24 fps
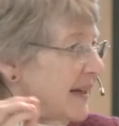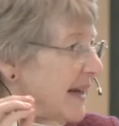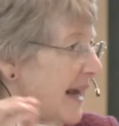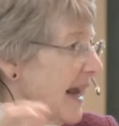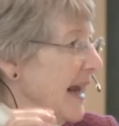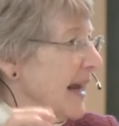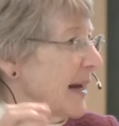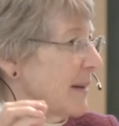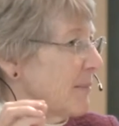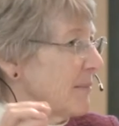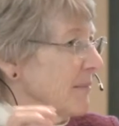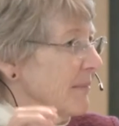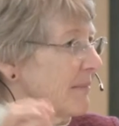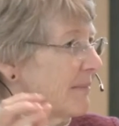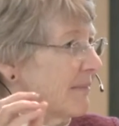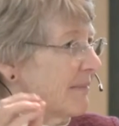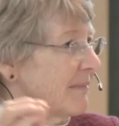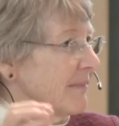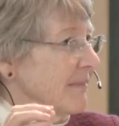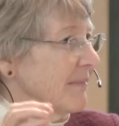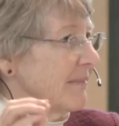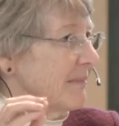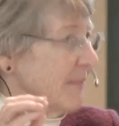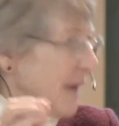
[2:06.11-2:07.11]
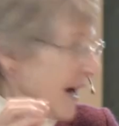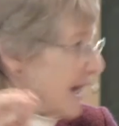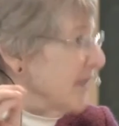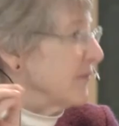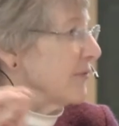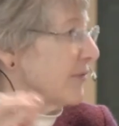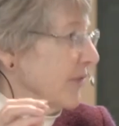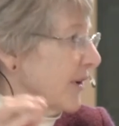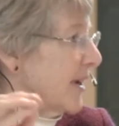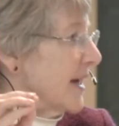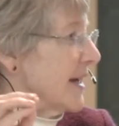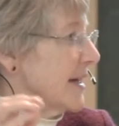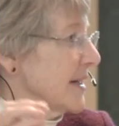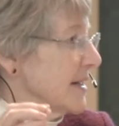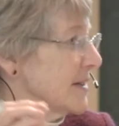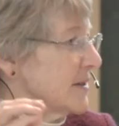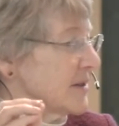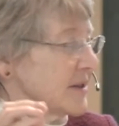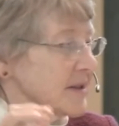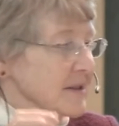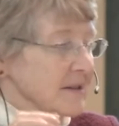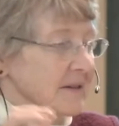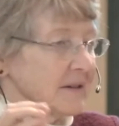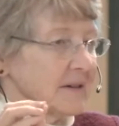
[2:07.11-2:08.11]
became my
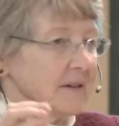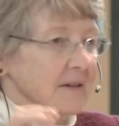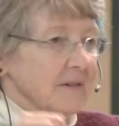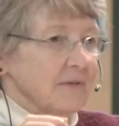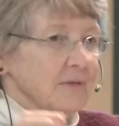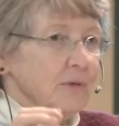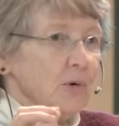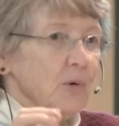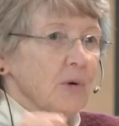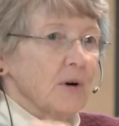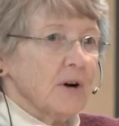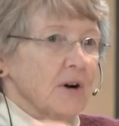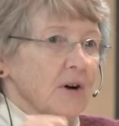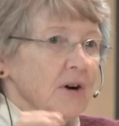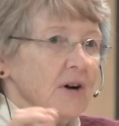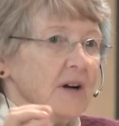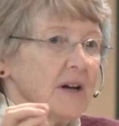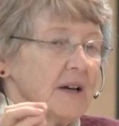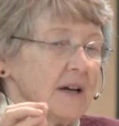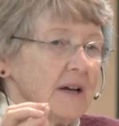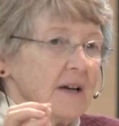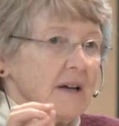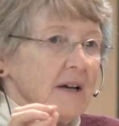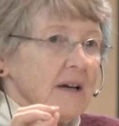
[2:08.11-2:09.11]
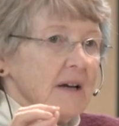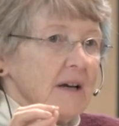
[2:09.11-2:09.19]
phrase for